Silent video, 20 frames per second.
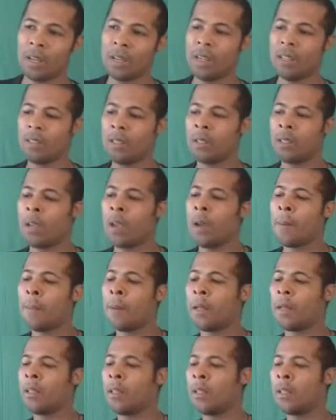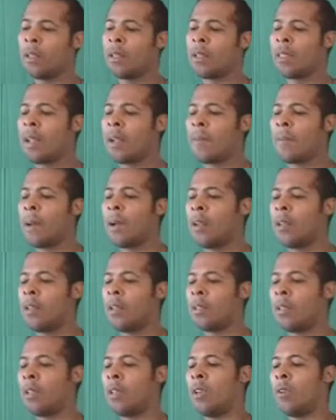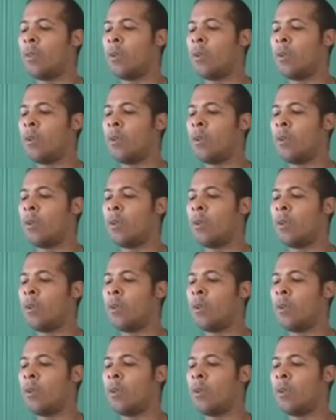It's just, but the thing about it is